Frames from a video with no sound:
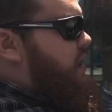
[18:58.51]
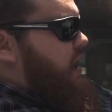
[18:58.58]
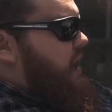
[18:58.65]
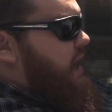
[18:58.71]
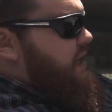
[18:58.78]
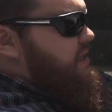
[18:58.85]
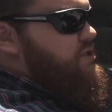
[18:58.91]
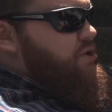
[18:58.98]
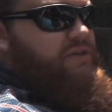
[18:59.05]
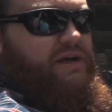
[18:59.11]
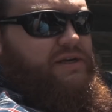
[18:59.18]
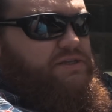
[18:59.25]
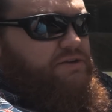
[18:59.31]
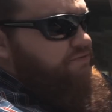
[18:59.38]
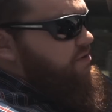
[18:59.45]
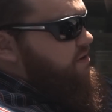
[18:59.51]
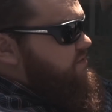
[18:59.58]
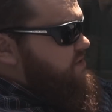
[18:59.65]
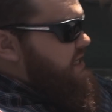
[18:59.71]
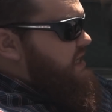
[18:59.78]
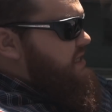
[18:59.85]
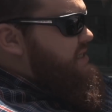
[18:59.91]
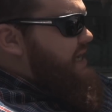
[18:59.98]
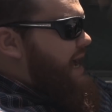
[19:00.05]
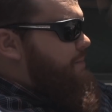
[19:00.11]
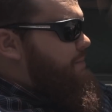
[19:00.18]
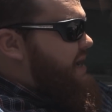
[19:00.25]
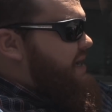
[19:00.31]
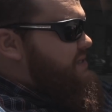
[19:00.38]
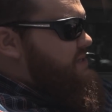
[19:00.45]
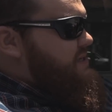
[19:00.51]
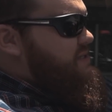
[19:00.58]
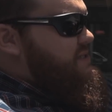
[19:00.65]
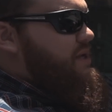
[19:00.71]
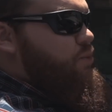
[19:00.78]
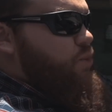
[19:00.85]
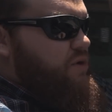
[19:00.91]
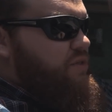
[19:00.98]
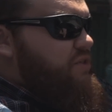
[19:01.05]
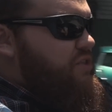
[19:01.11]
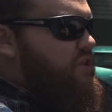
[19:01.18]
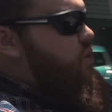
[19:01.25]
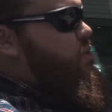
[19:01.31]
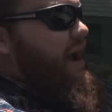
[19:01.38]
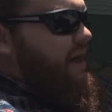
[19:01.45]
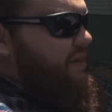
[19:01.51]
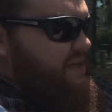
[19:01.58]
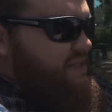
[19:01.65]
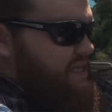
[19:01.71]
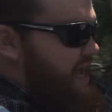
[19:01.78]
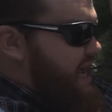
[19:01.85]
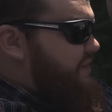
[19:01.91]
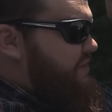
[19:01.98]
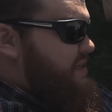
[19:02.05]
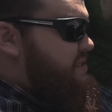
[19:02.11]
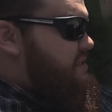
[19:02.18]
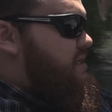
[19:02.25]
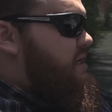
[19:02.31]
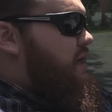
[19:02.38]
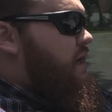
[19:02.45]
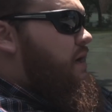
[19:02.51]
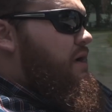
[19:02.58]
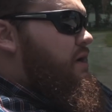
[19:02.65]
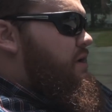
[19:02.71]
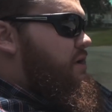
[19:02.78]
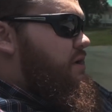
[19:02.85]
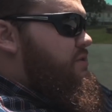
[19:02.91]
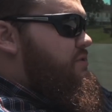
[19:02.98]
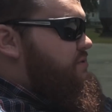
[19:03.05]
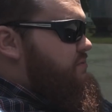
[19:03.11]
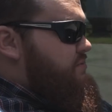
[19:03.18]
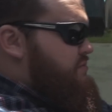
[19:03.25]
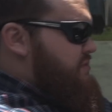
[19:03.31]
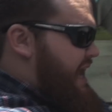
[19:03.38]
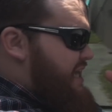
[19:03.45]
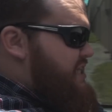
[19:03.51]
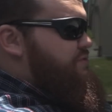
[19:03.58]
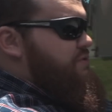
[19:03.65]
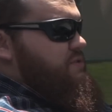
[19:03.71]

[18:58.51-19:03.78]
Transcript: In 2015, Time magazine said we're the new Ellis Island. Nashville